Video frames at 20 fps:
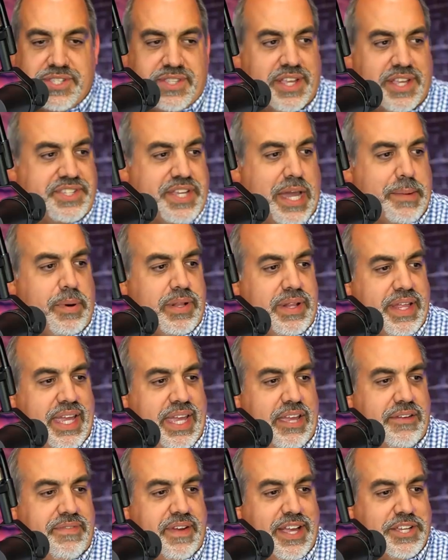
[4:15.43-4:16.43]
This, I
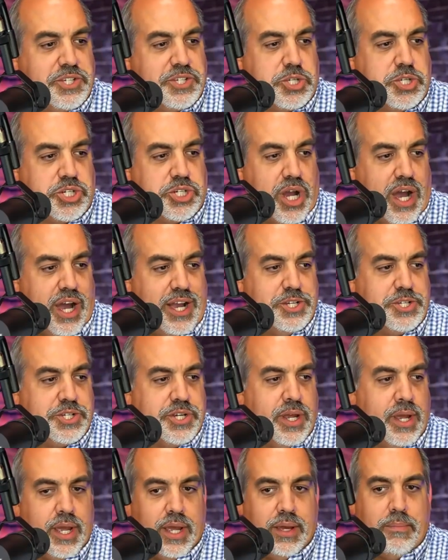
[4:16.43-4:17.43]
believe, is Judge
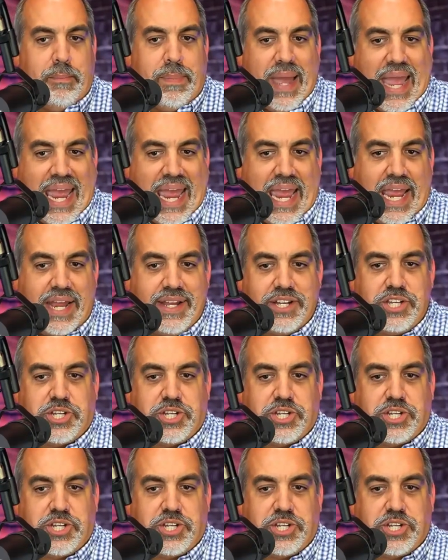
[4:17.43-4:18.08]
Bade.